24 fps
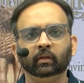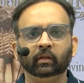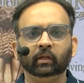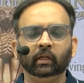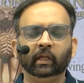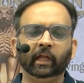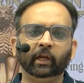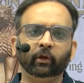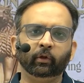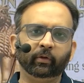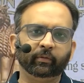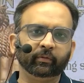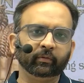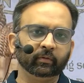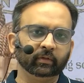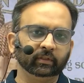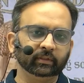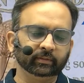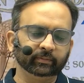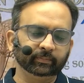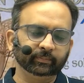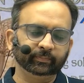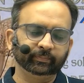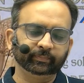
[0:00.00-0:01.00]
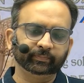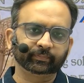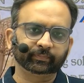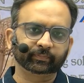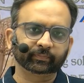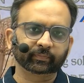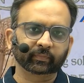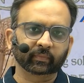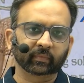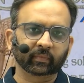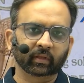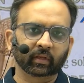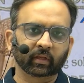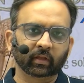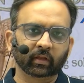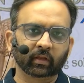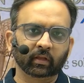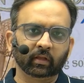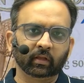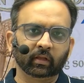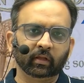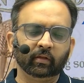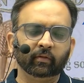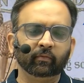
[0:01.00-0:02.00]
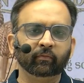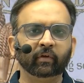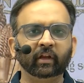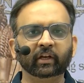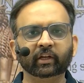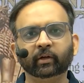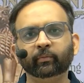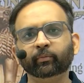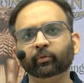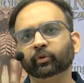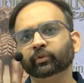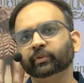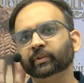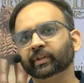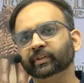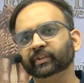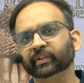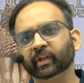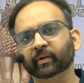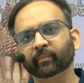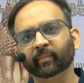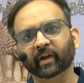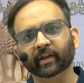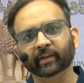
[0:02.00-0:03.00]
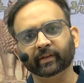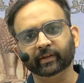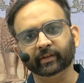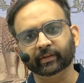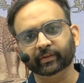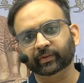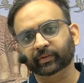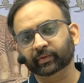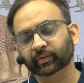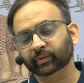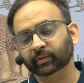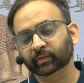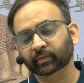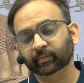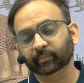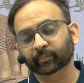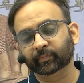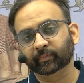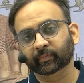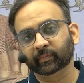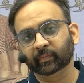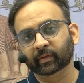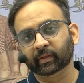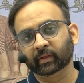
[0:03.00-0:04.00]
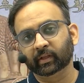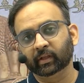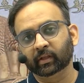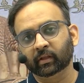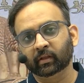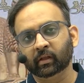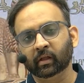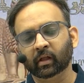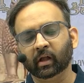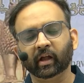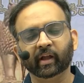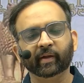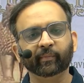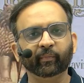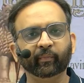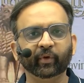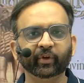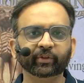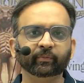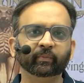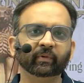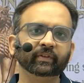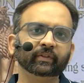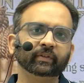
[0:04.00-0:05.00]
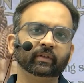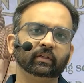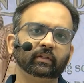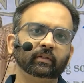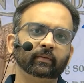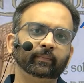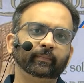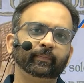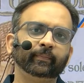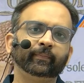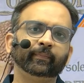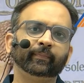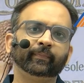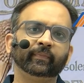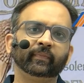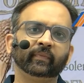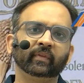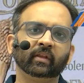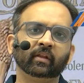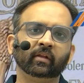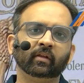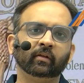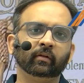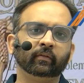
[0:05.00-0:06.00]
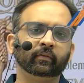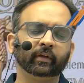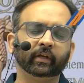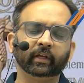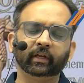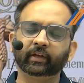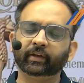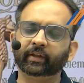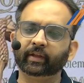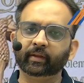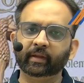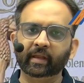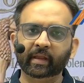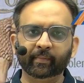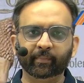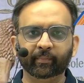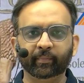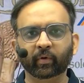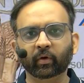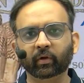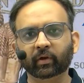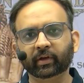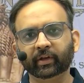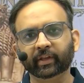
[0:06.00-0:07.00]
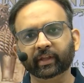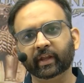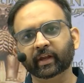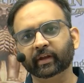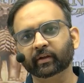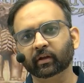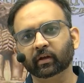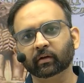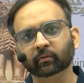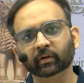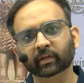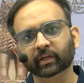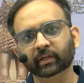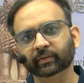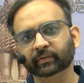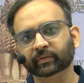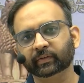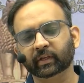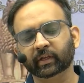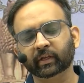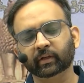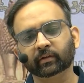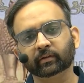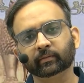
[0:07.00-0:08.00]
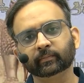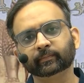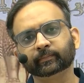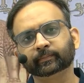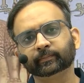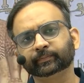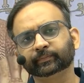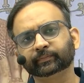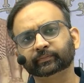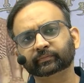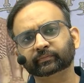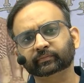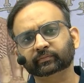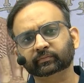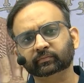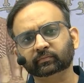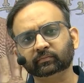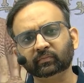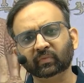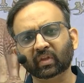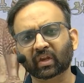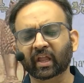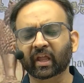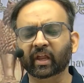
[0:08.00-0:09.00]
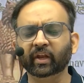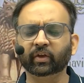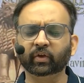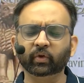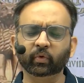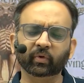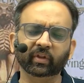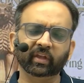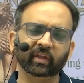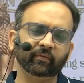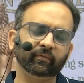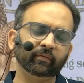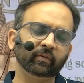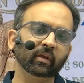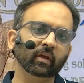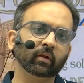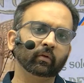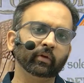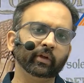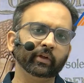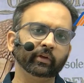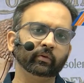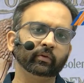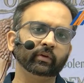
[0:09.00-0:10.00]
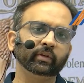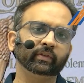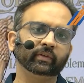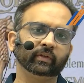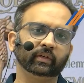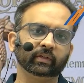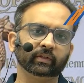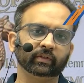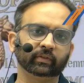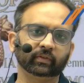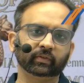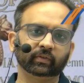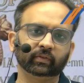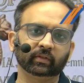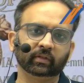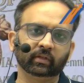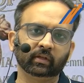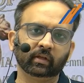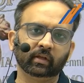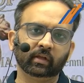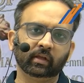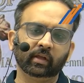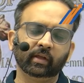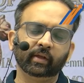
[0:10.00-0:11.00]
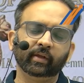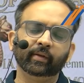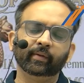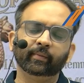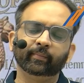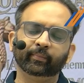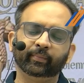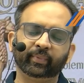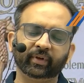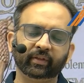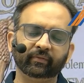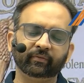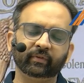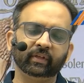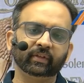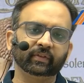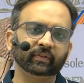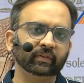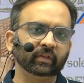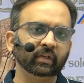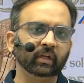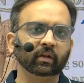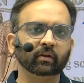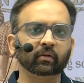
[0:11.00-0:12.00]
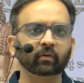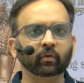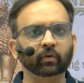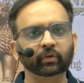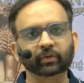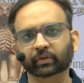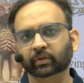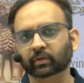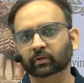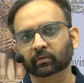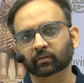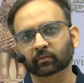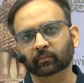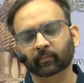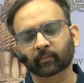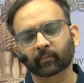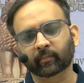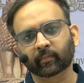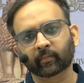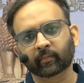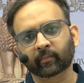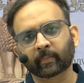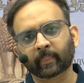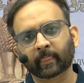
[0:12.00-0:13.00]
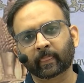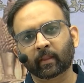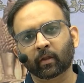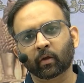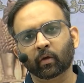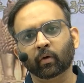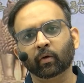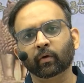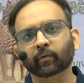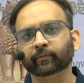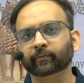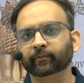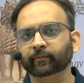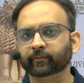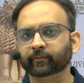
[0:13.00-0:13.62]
Hello everyone, welcome to Six Sigma IS. I am Mohit Bansal, faculty, polity and governance here, and today we are going to discuss previous year question of